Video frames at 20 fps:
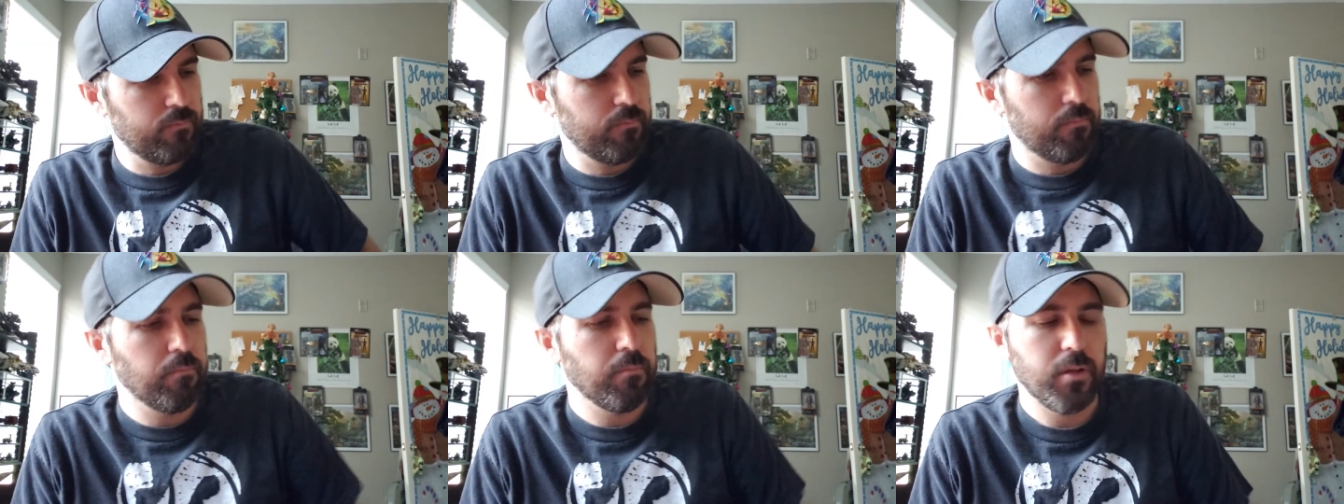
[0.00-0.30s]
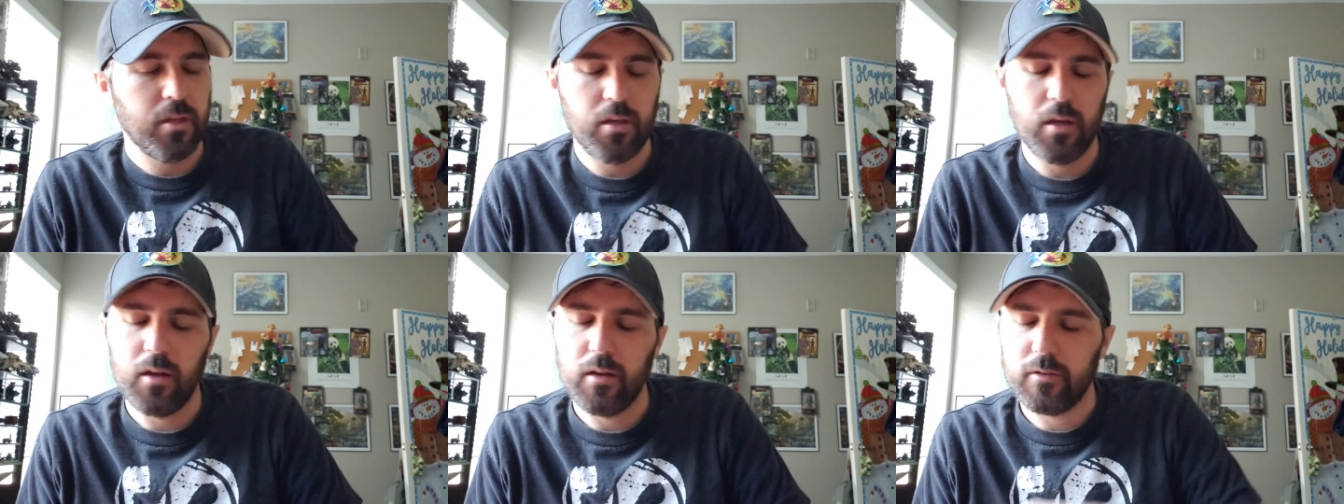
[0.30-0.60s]

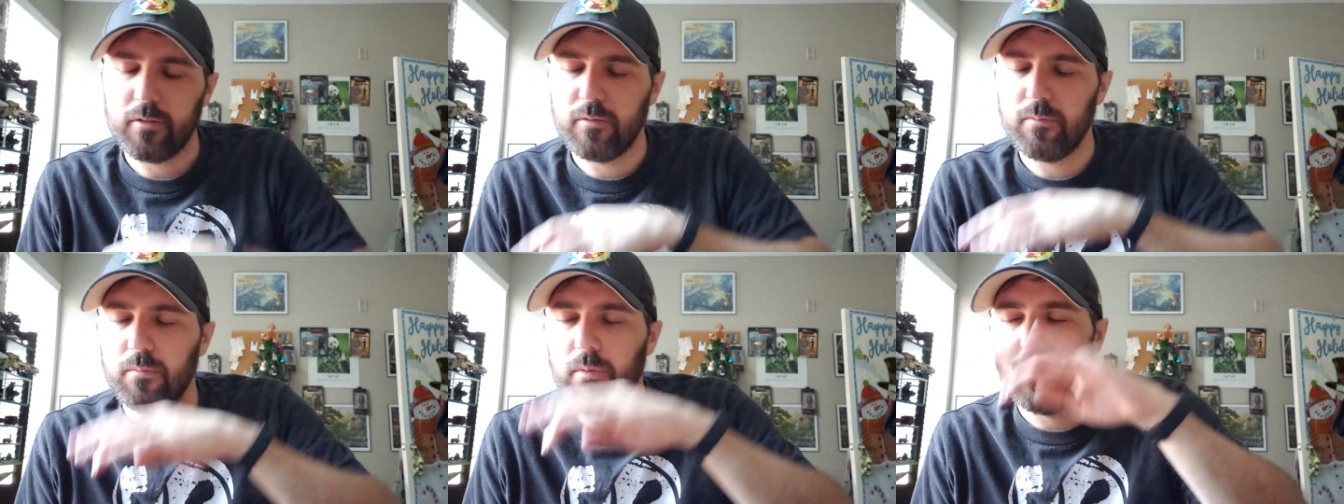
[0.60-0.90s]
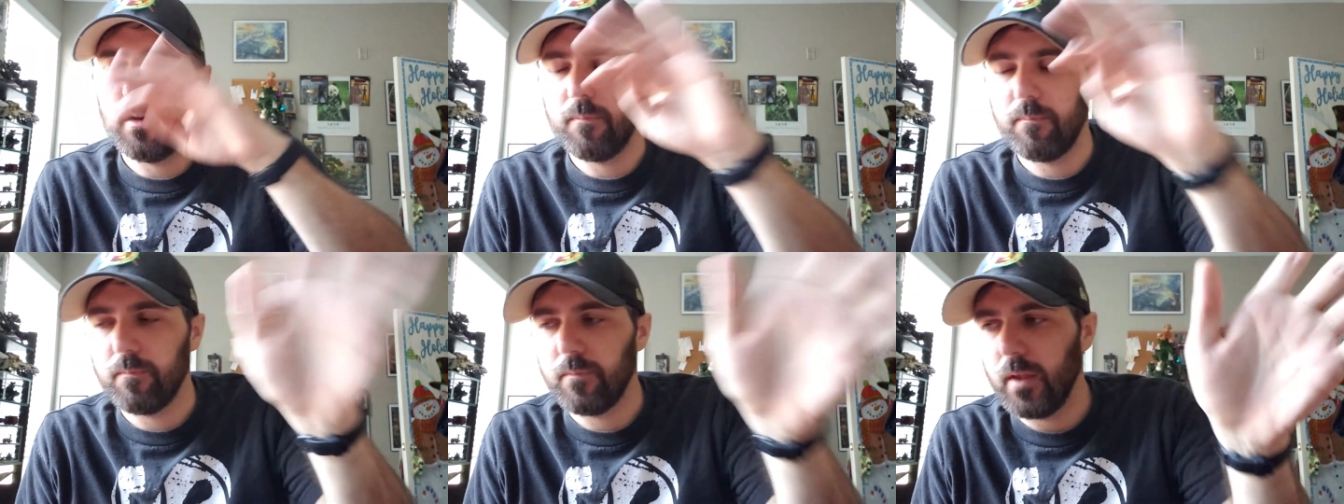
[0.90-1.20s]
BS.
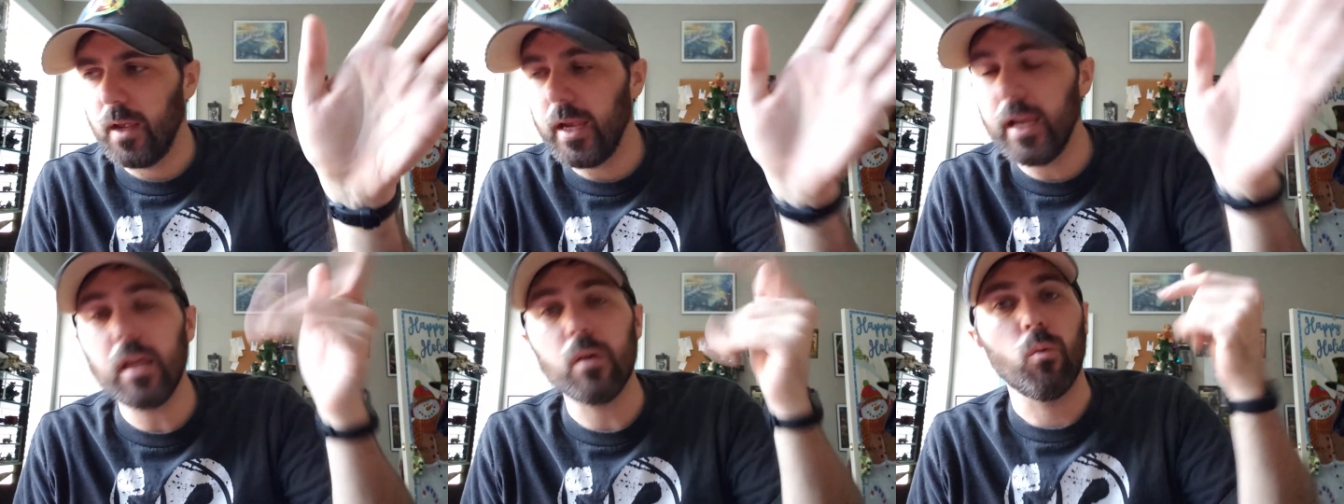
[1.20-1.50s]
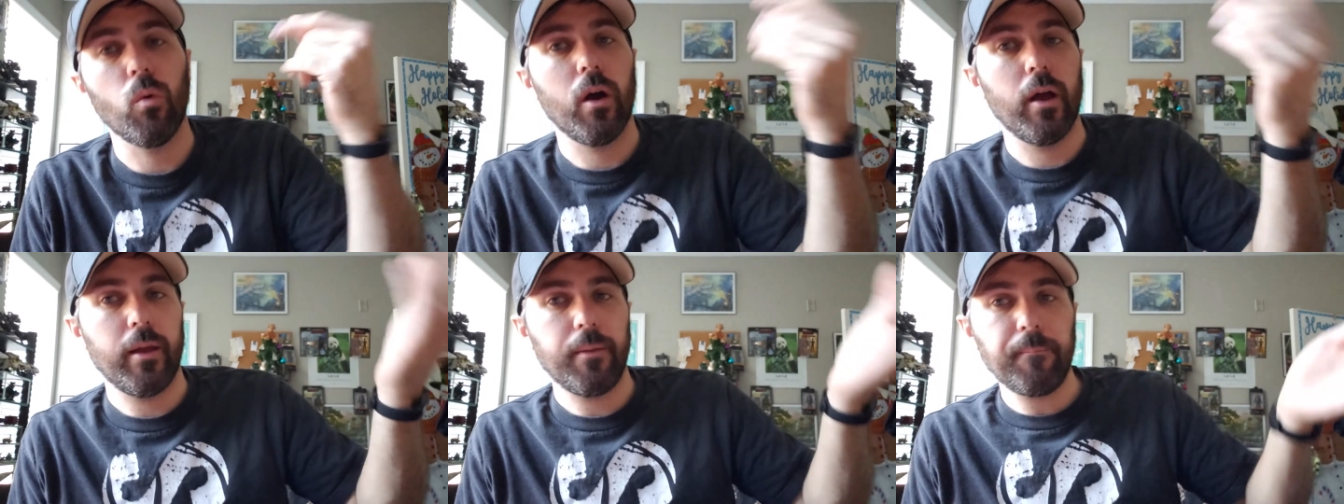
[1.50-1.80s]
But
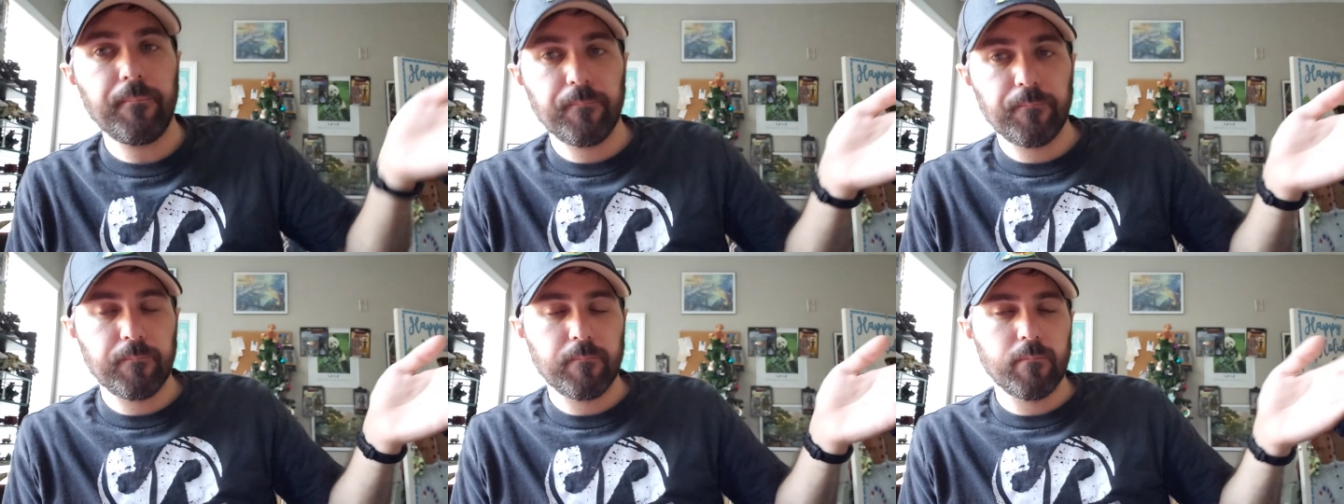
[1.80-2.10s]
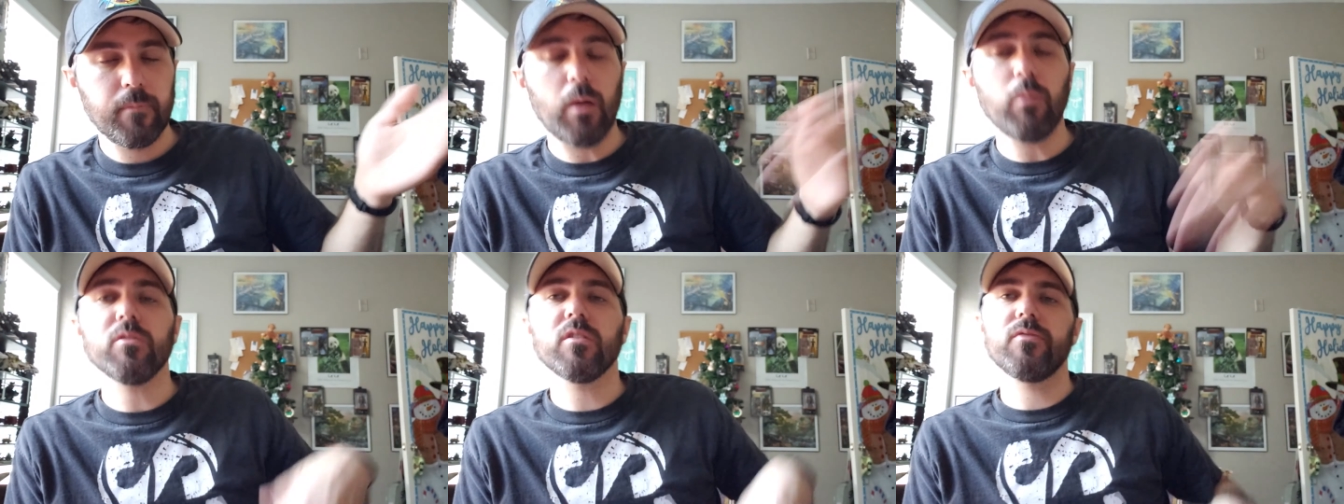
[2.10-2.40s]
anyway,
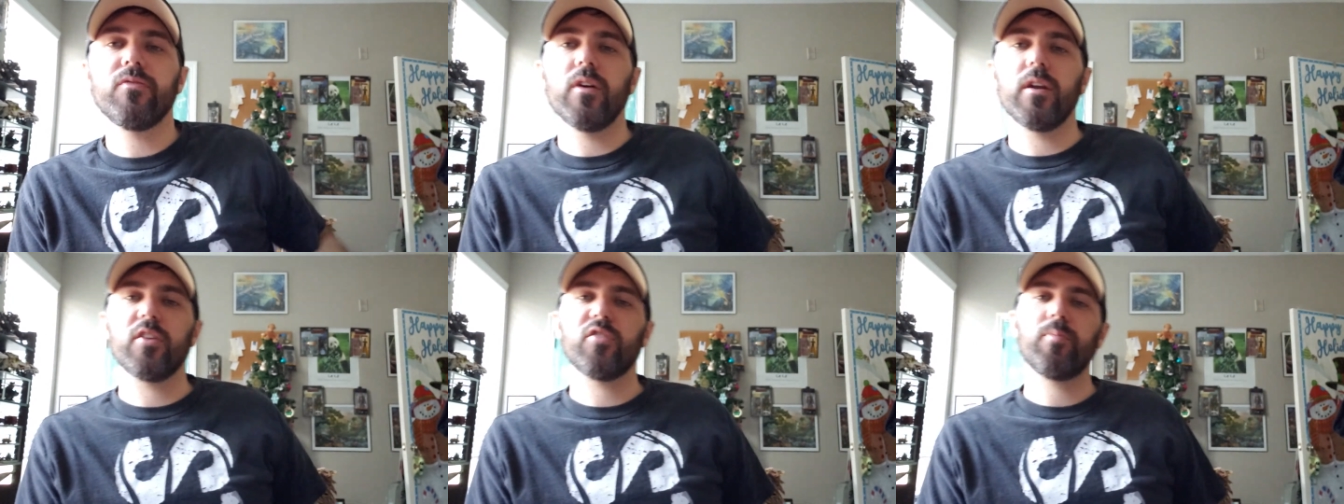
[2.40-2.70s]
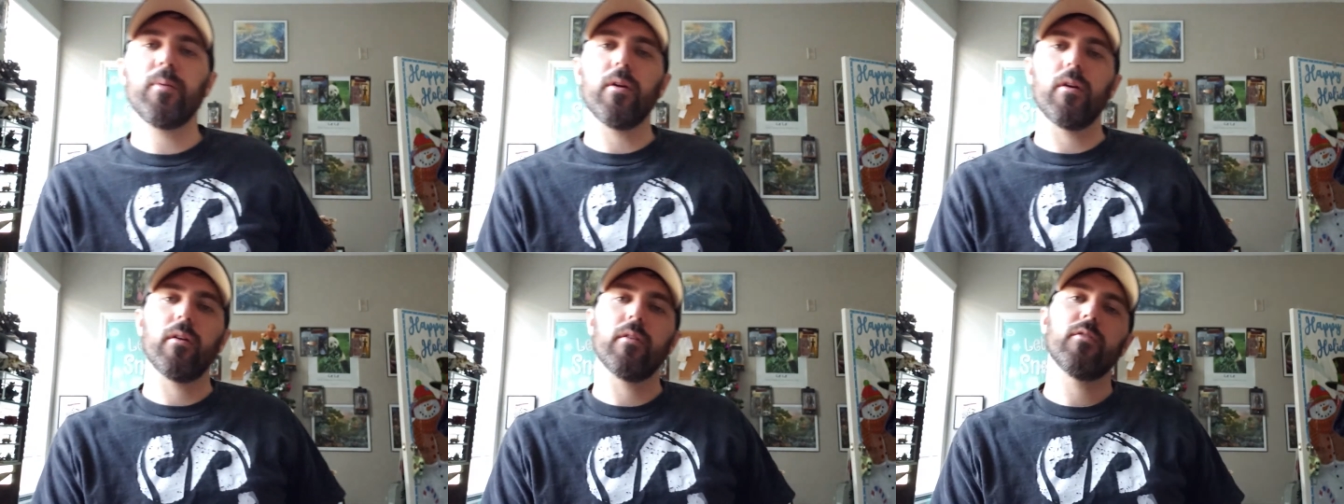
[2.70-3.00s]
that was a fun
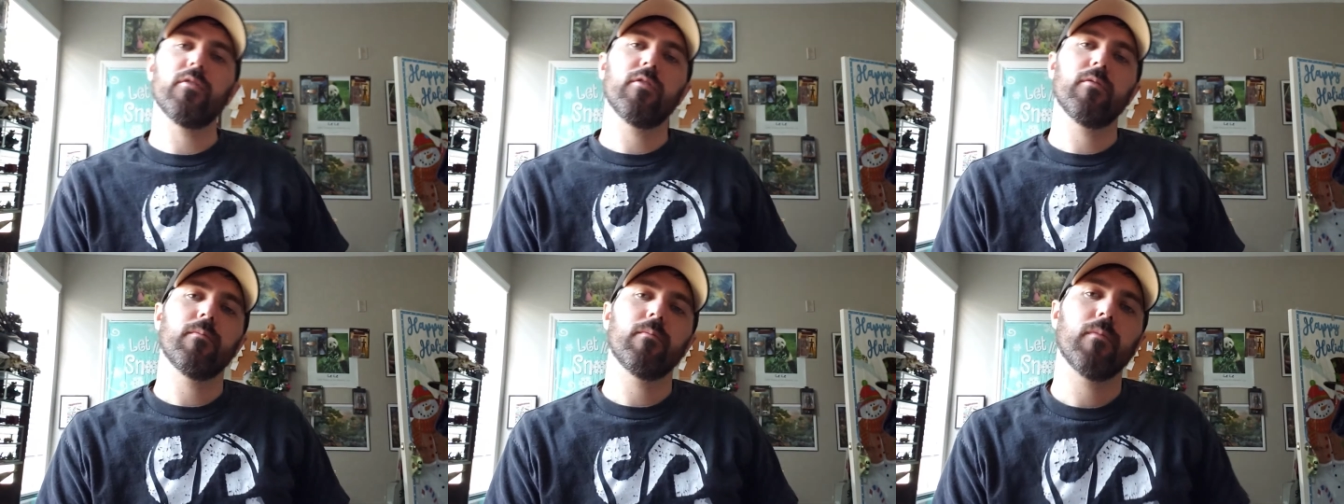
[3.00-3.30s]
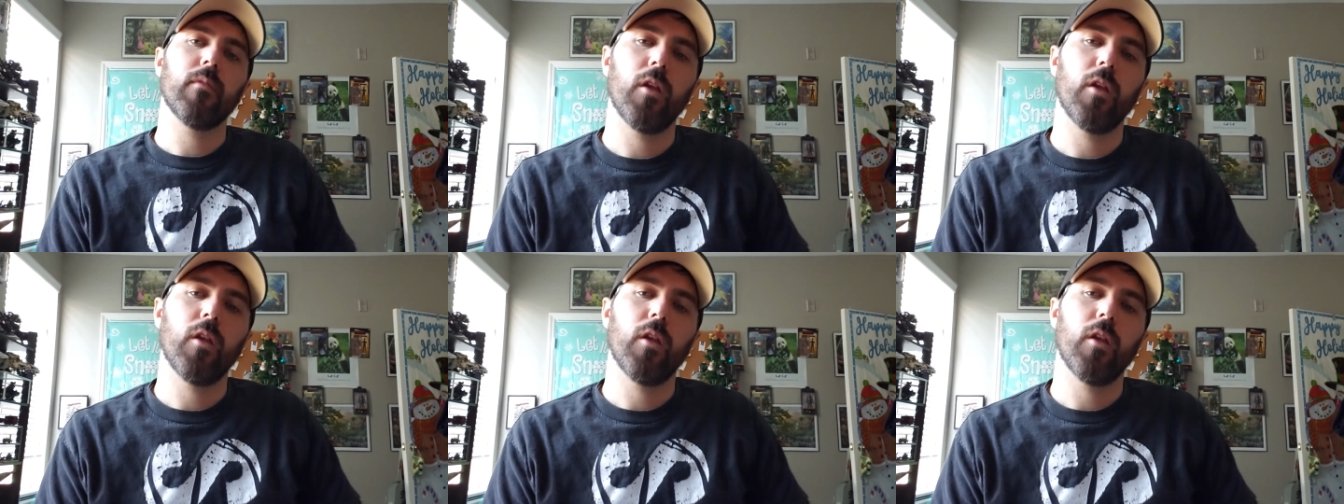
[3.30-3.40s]
experience.